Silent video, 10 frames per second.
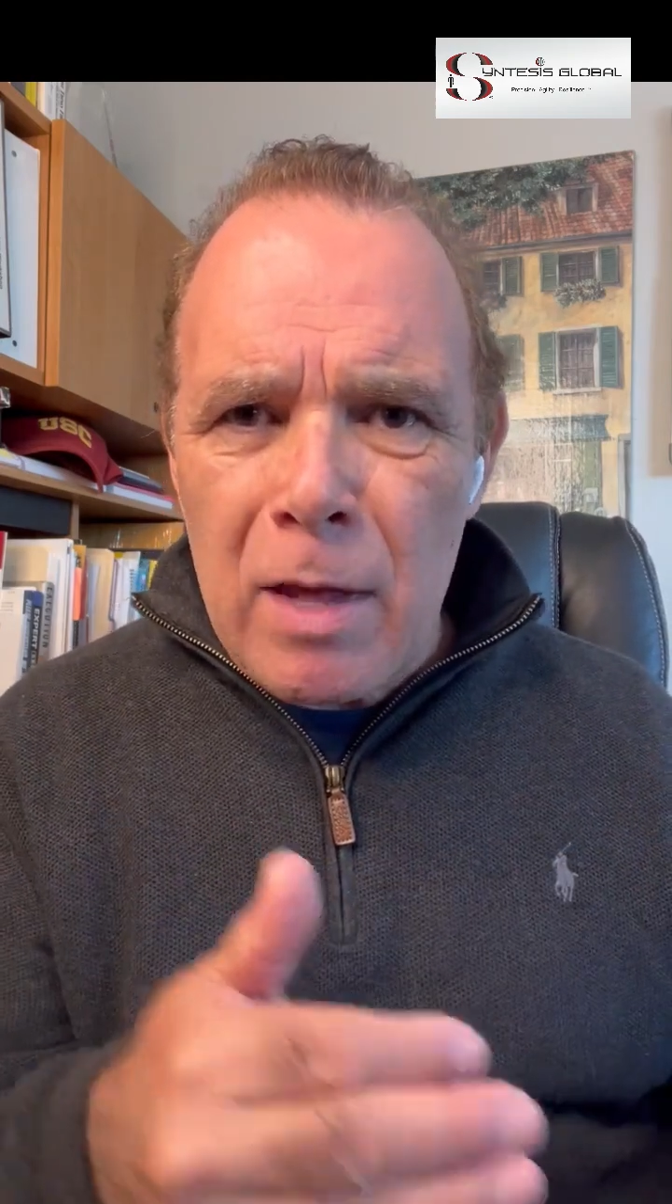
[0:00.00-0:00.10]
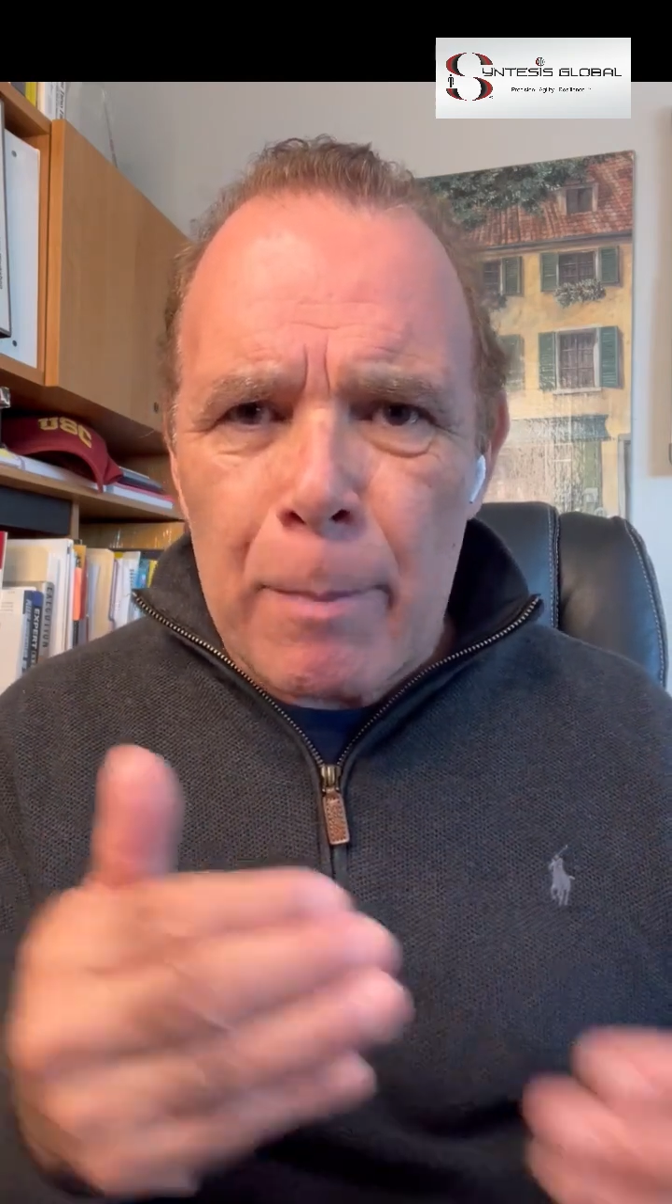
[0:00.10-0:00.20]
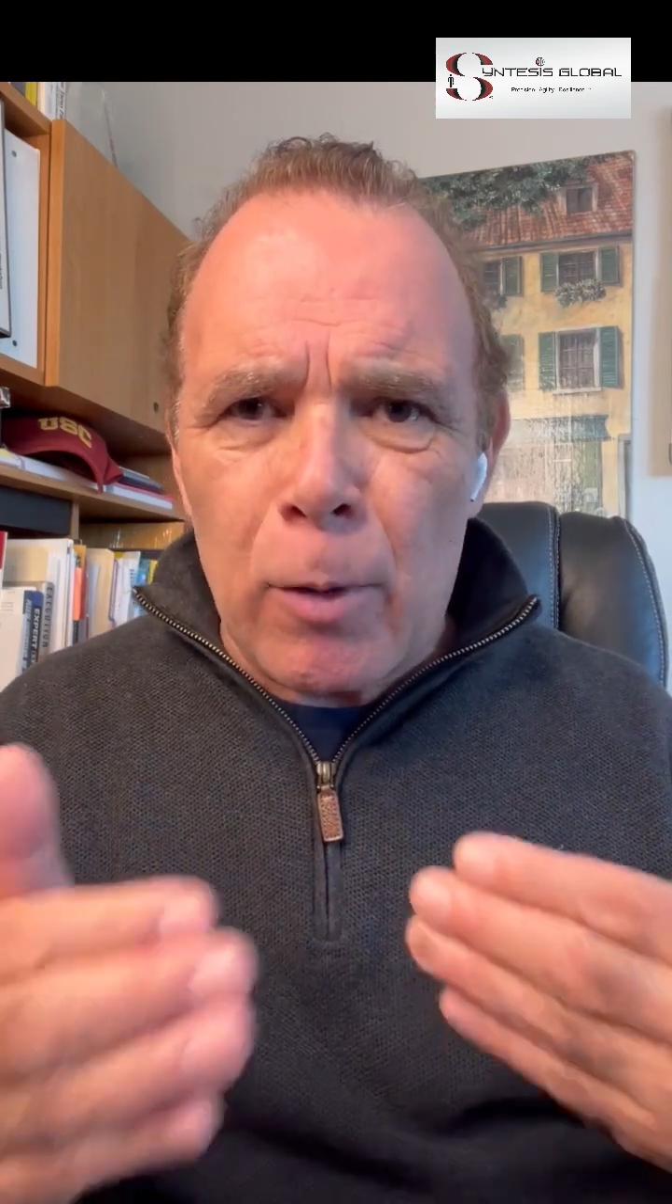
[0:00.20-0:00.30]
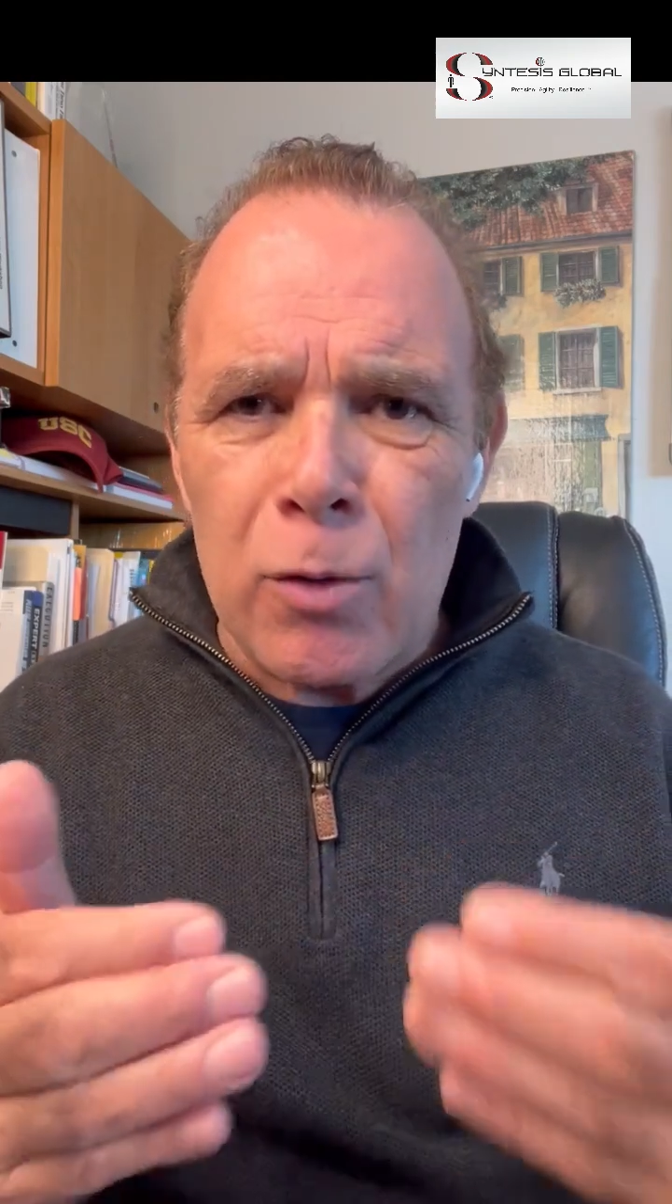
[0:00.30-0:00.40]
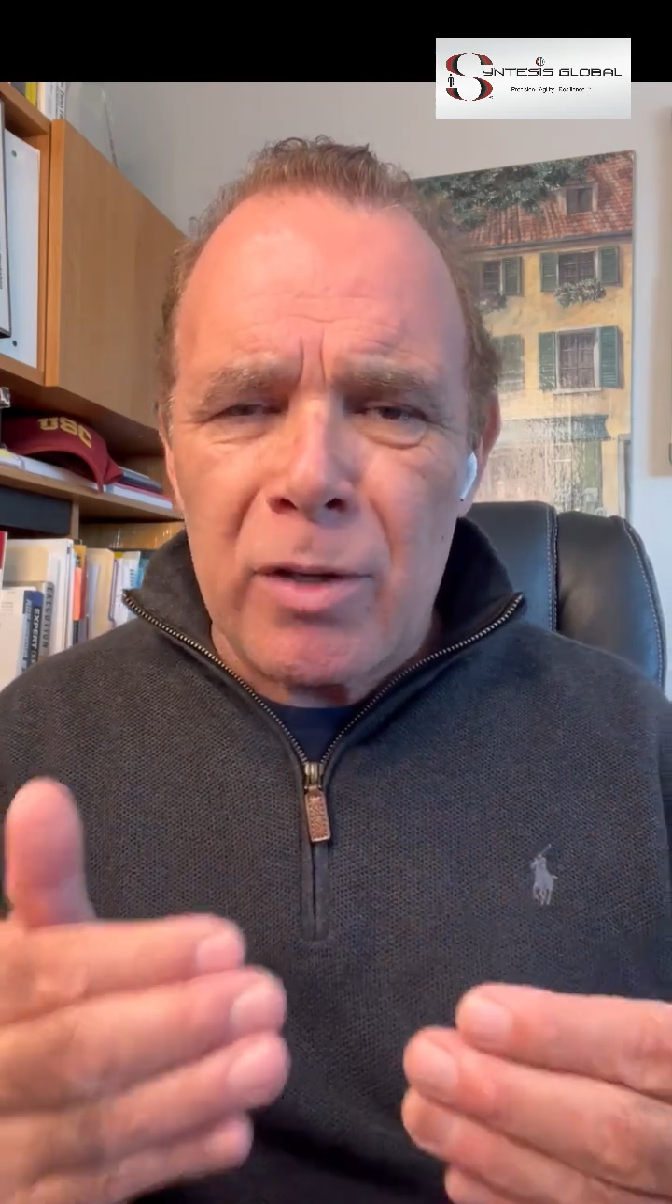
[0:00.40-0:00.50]

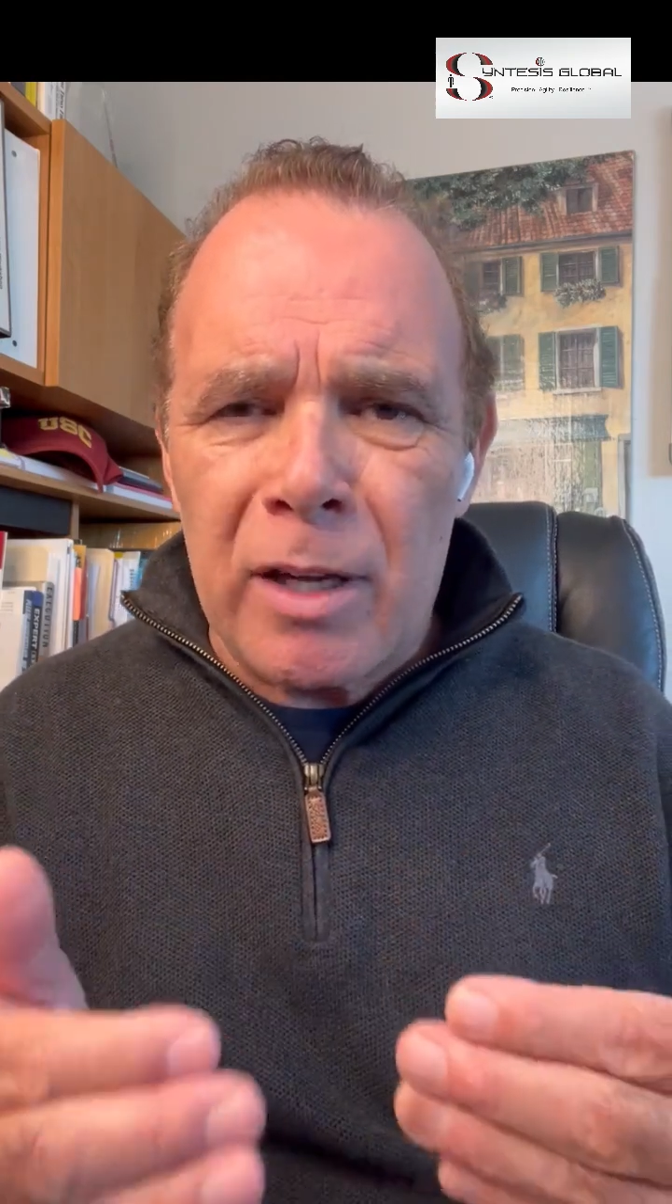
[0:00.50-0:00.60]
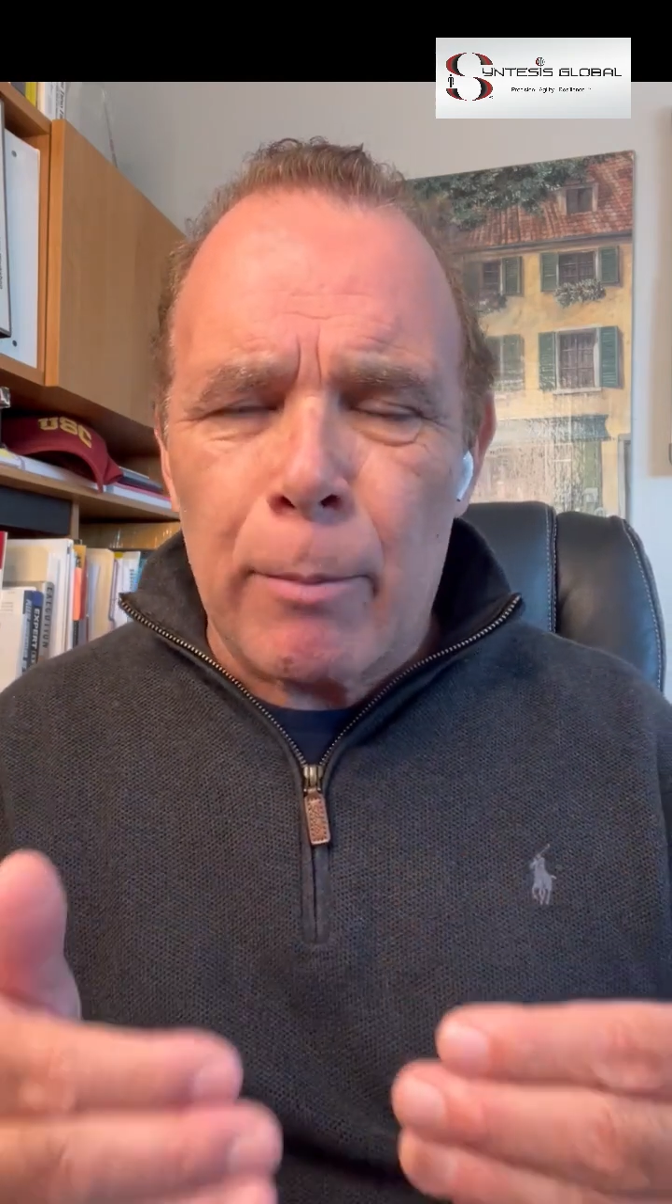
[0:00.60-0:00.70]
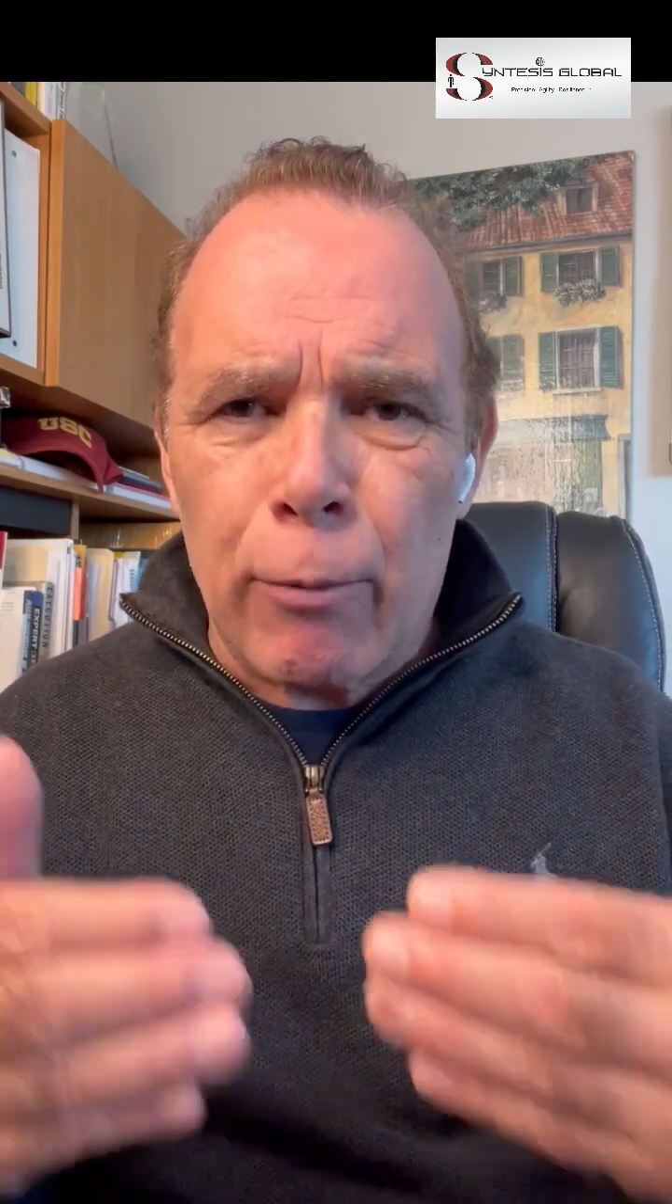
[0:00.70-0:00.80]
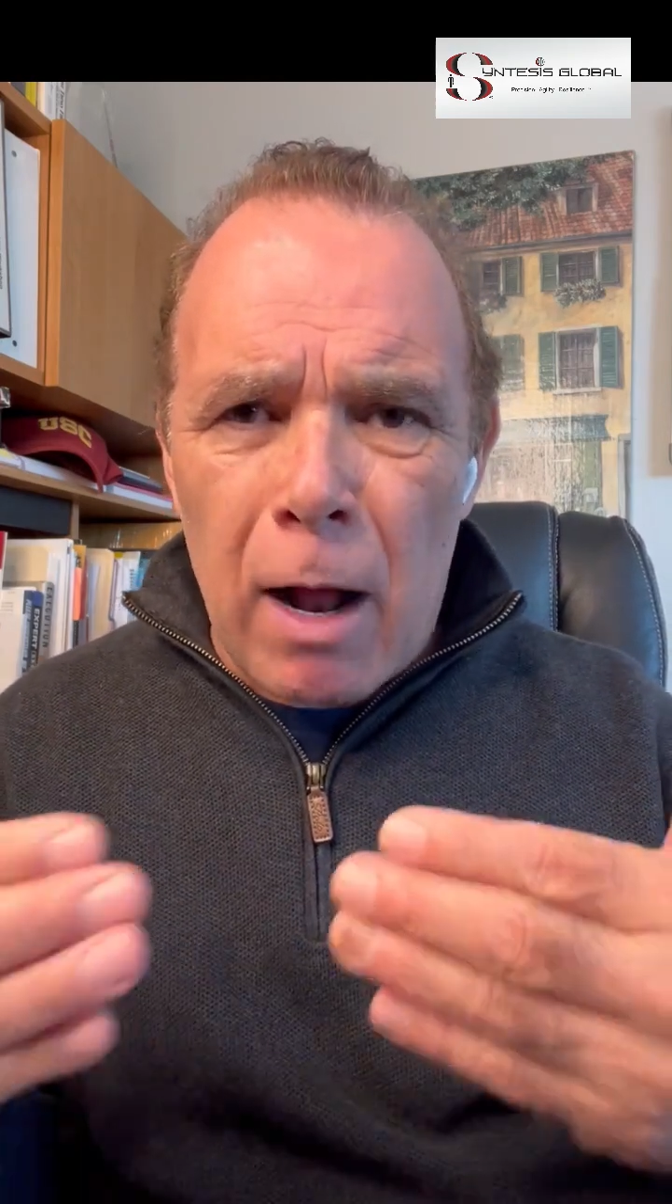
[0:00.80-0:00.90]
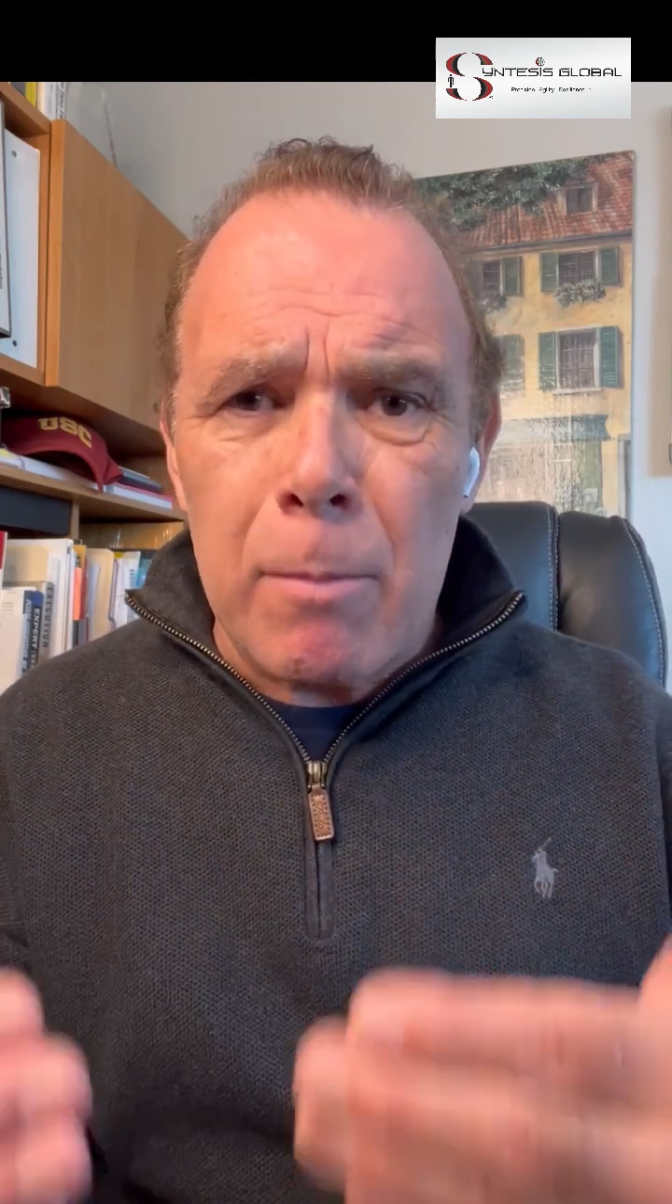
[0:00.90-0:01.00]
that person
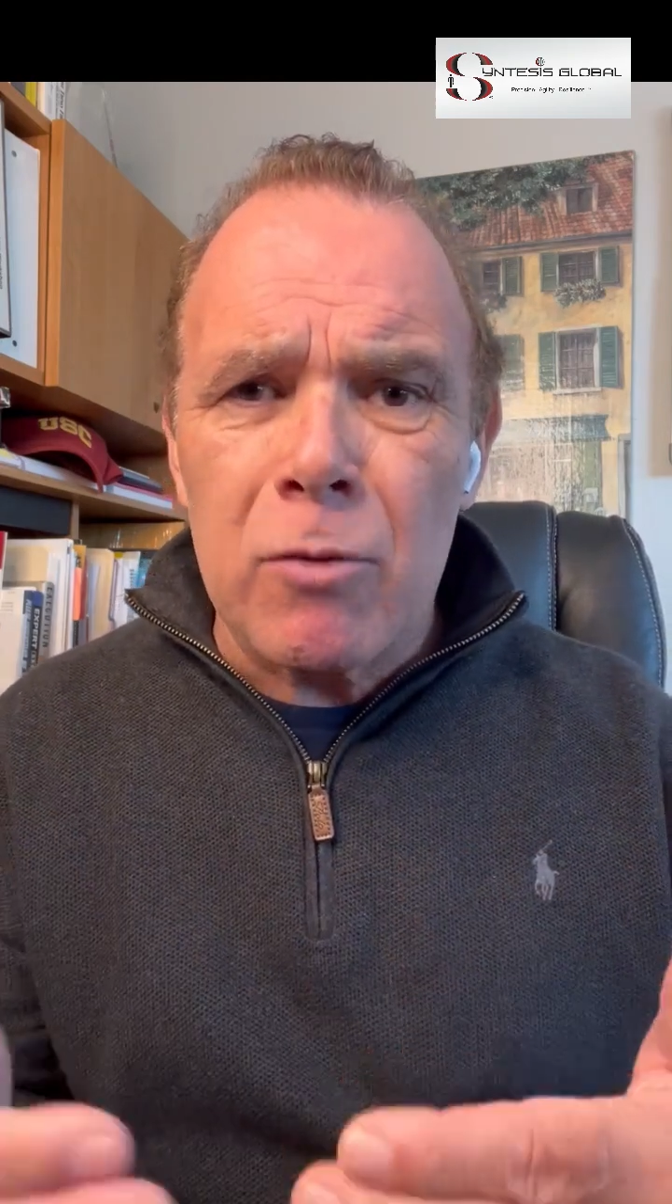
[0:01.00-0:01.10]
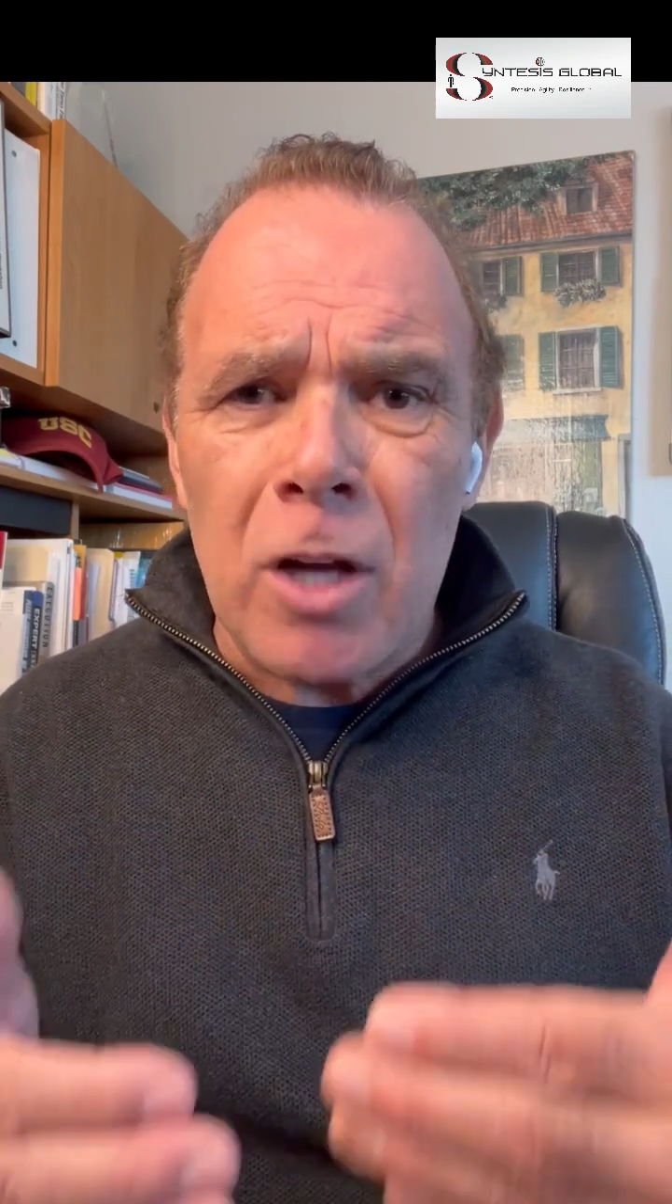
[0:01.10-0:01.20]
can problem